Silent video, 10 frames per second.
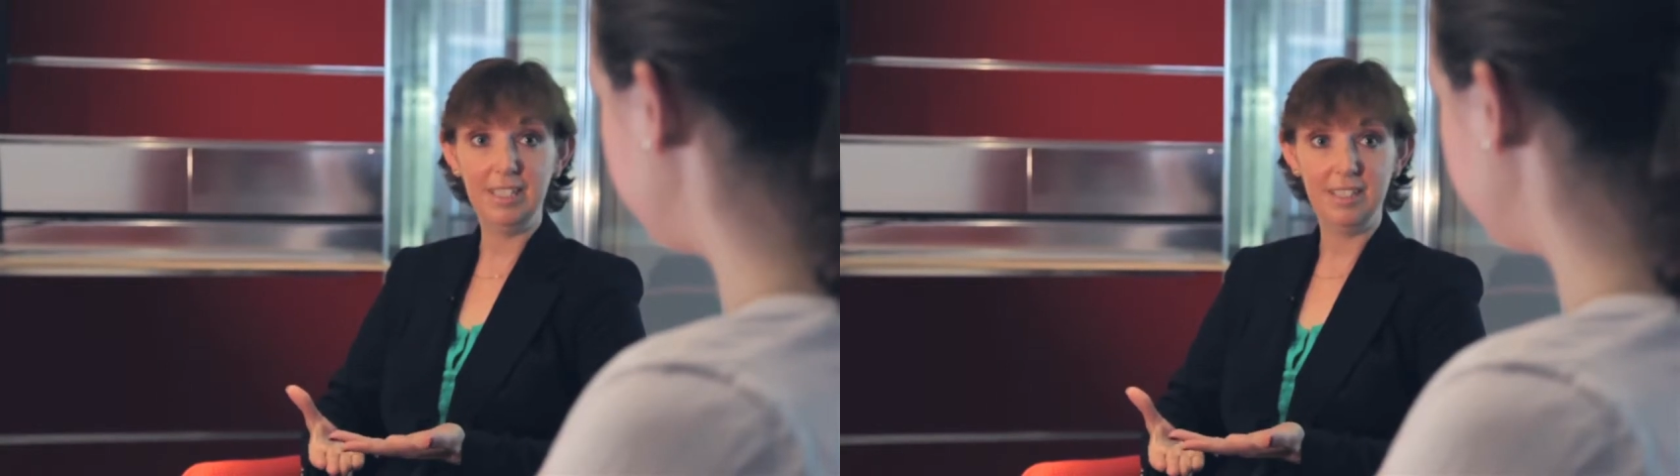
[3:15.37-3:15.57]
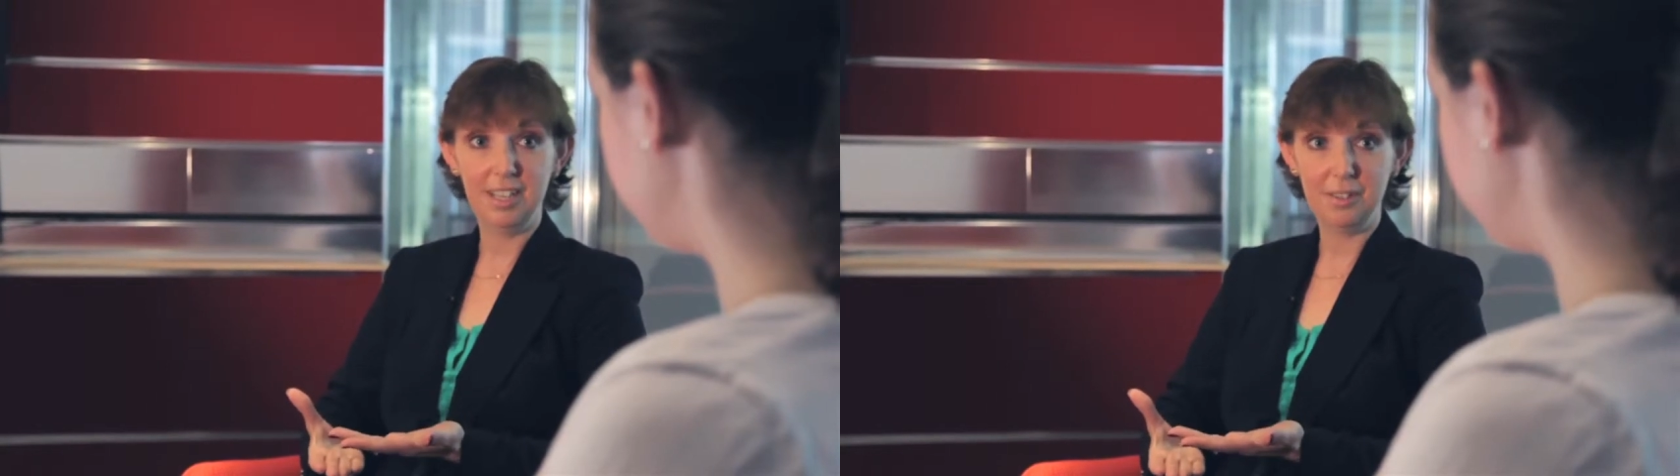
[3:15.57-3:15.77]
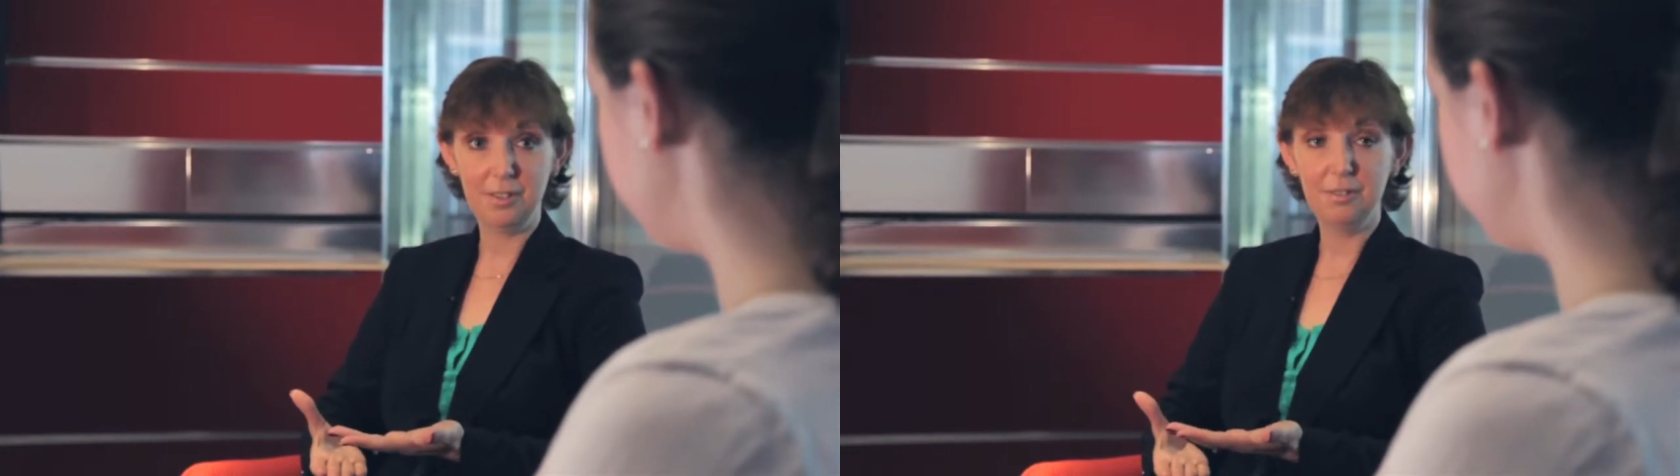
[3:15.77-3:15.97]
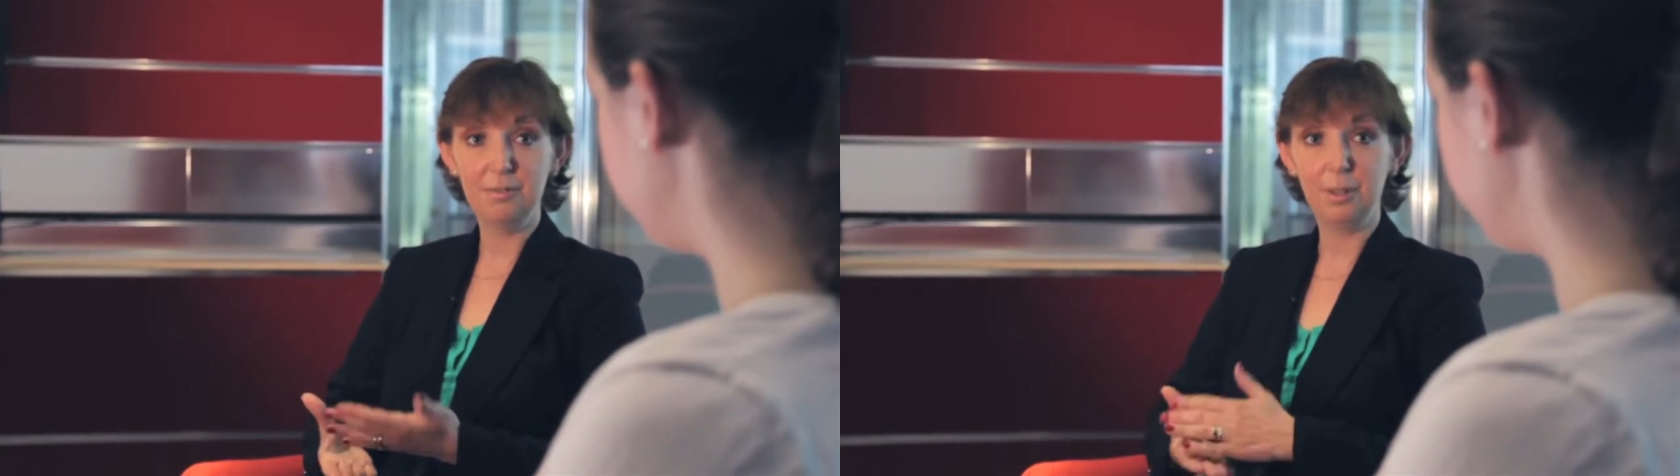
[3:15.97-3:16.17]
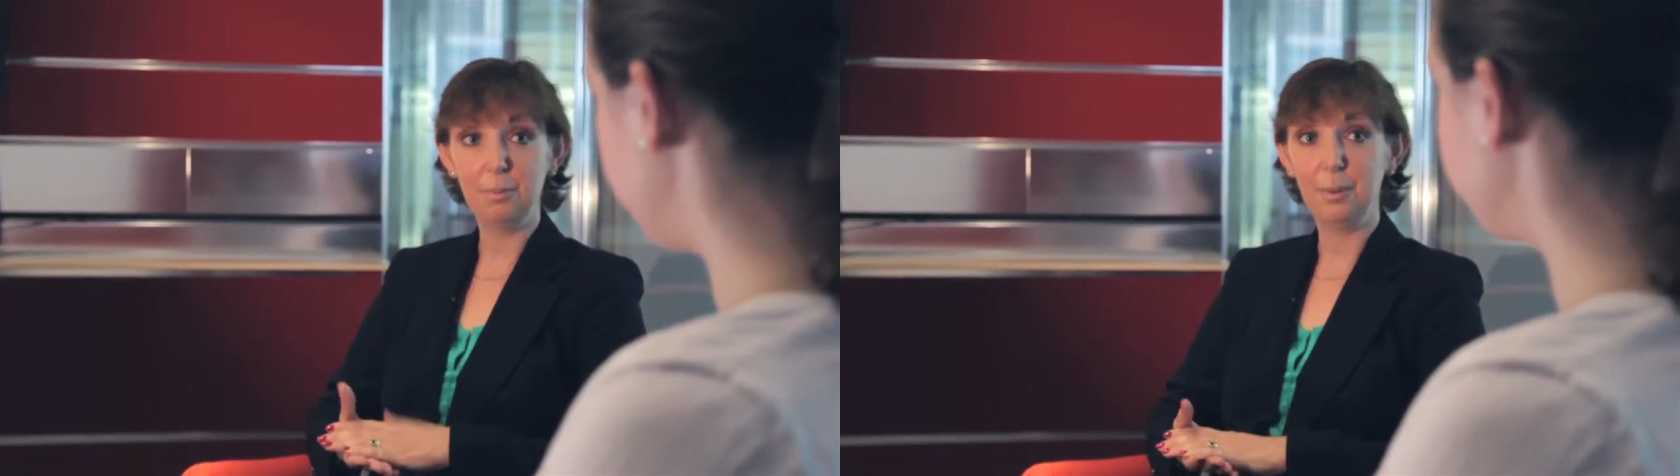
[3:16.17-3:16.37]
International,
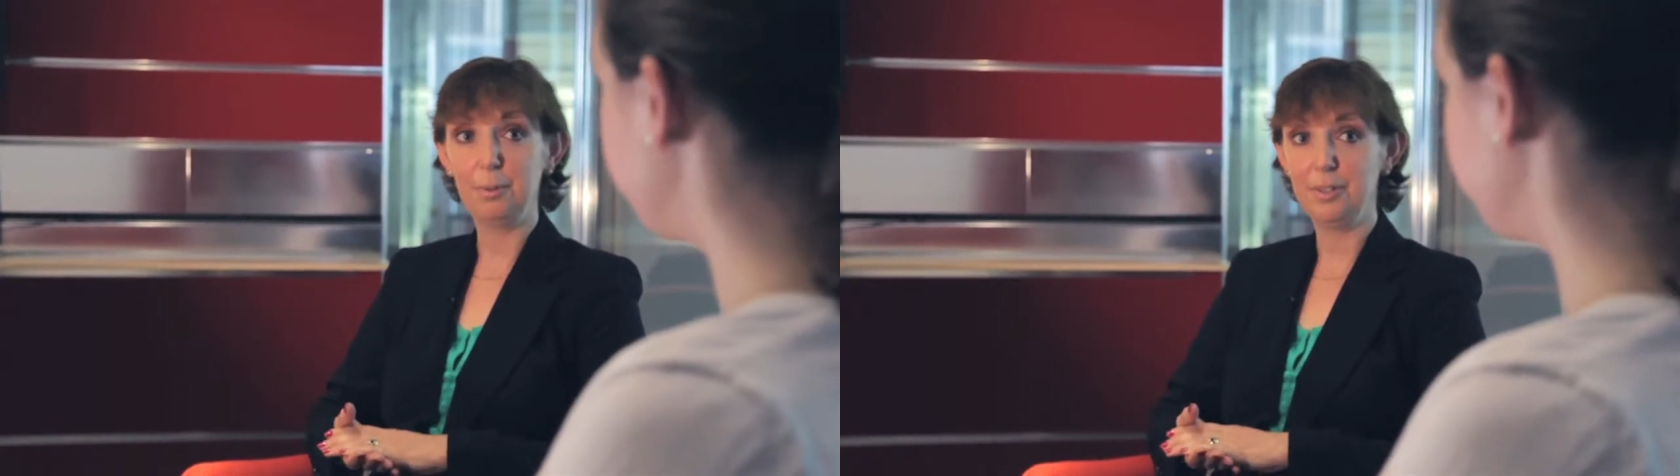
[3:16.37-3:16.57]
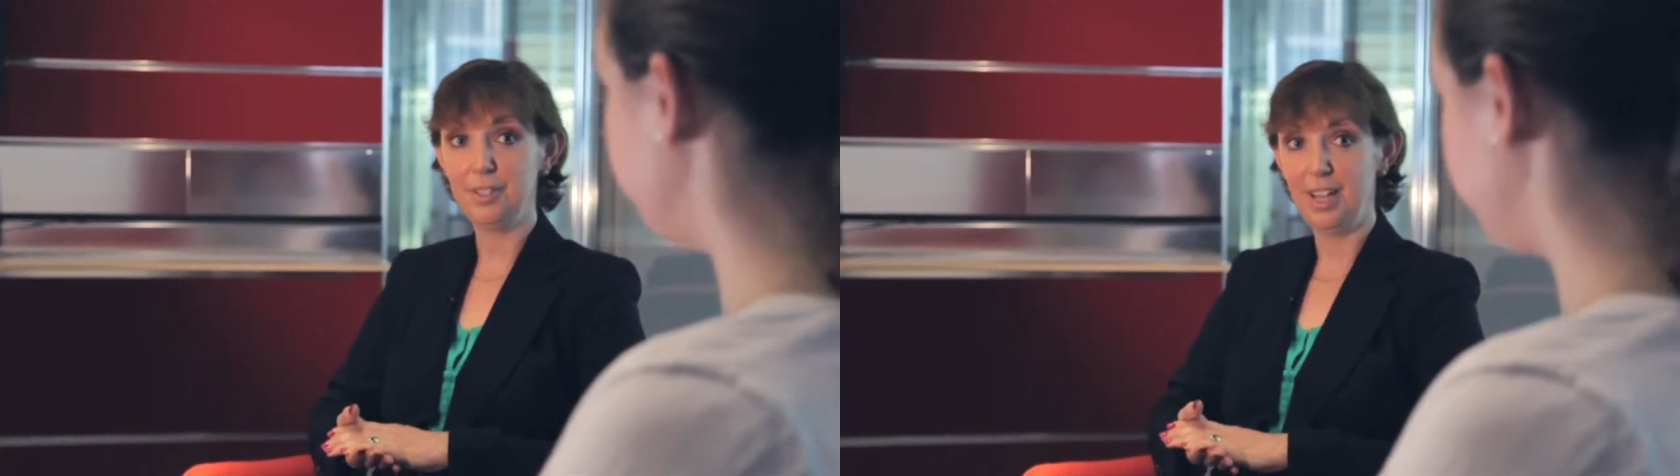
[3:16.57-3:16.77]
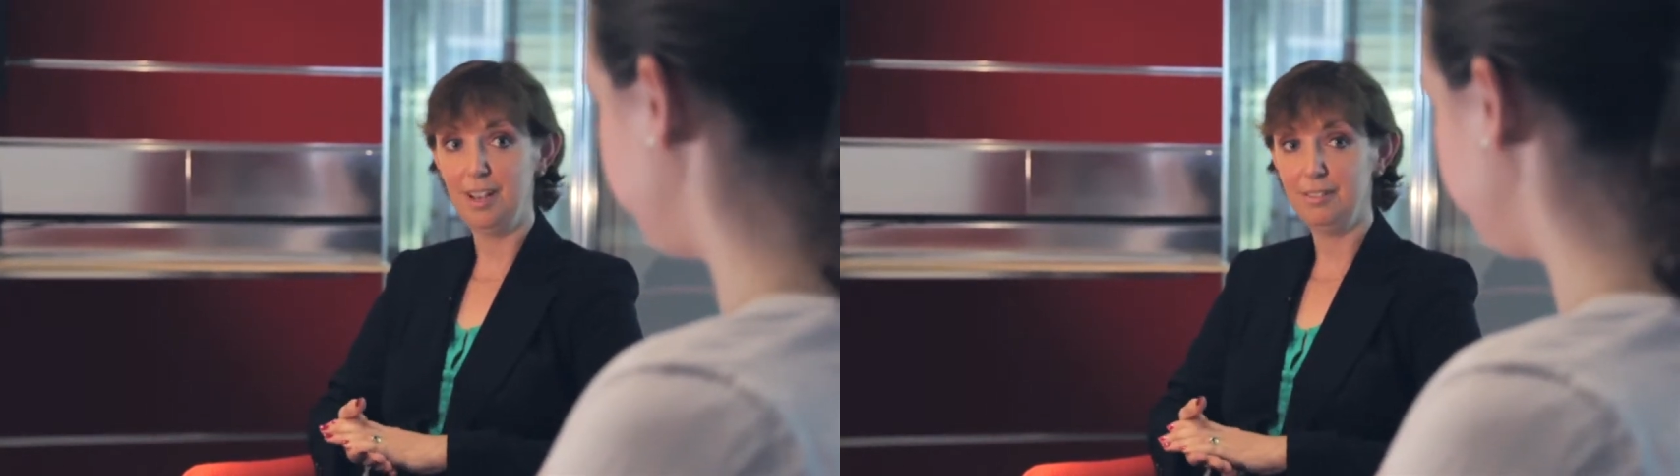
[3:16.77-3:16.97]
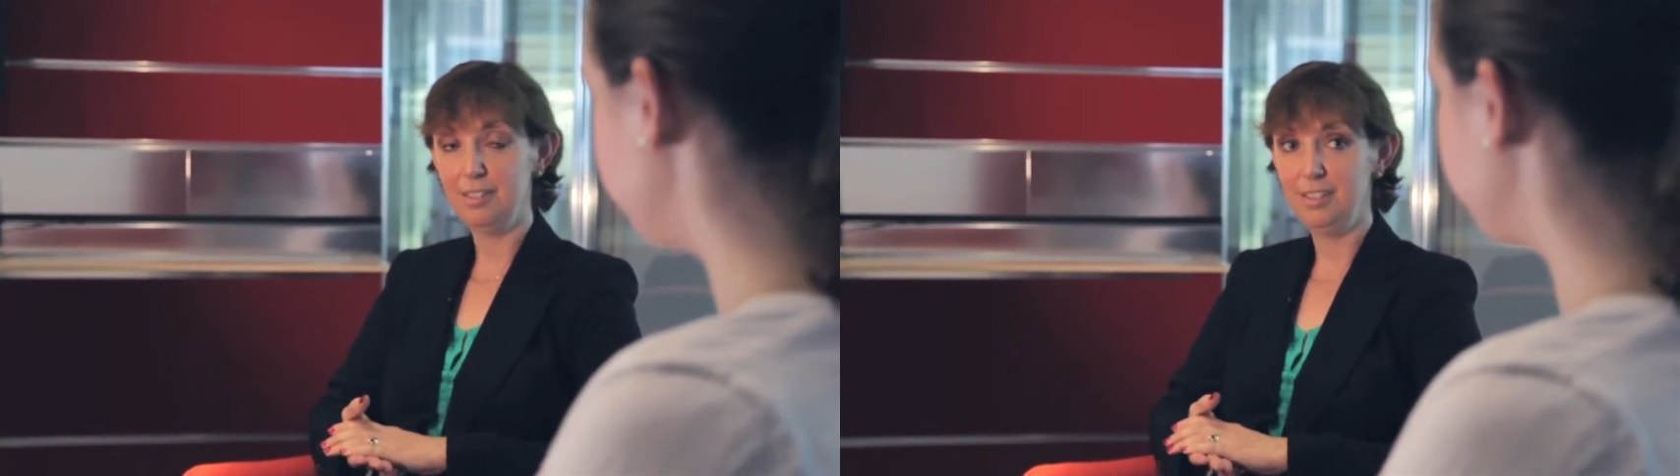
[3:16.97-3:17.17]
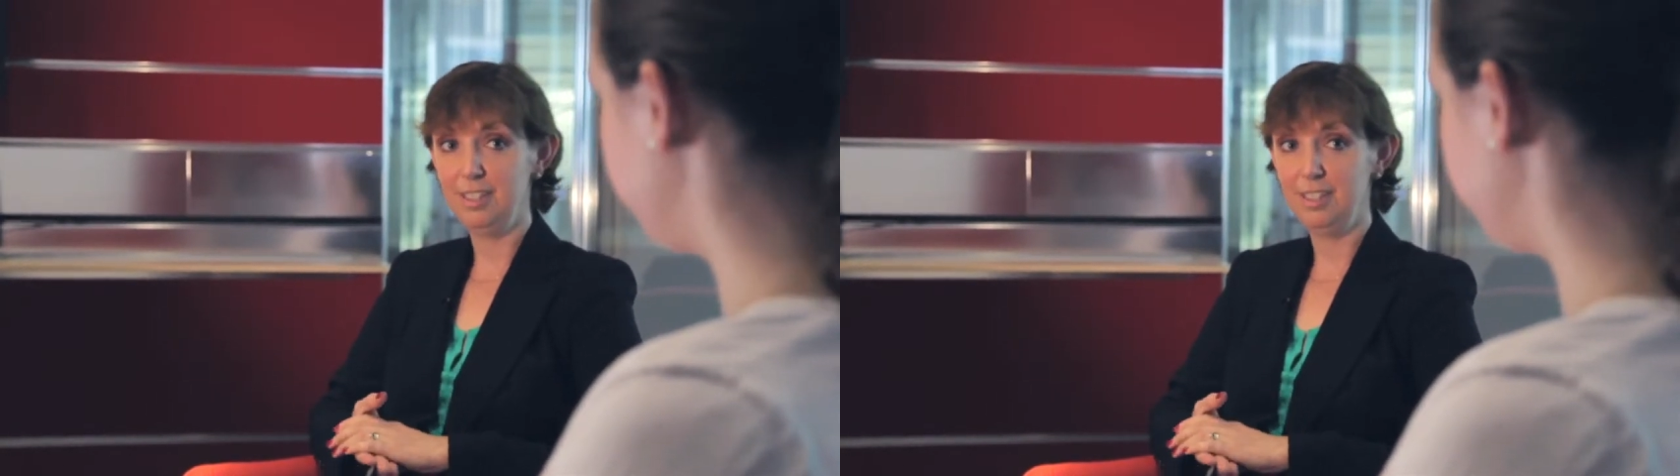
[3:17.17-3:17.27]
run by Bruce Stout.